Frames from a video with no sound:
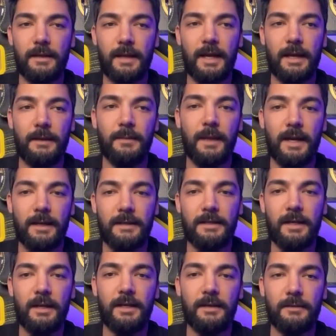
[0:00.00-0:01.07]
I can buy and
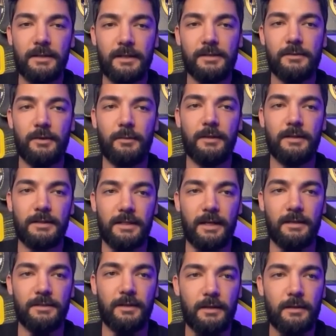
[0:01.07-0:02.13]
sell N F Ts from this
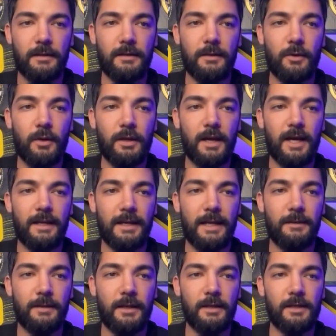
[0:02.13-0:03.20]
Tensor. Look, I
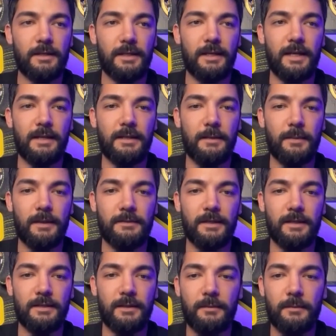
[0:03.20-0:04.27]
came here and connected my
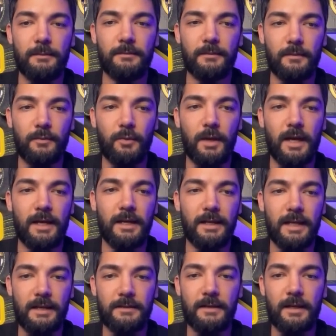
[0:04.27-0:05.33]
Phantom. When I
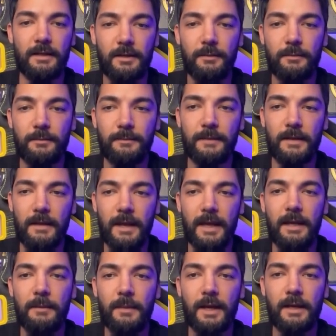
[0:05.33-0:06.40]
connect Phantom, I
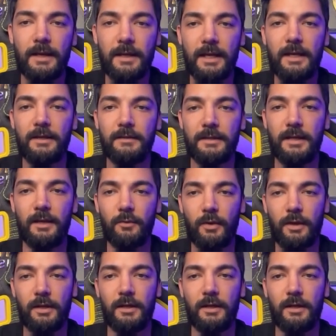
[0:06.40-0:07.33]
can buy any N F T I want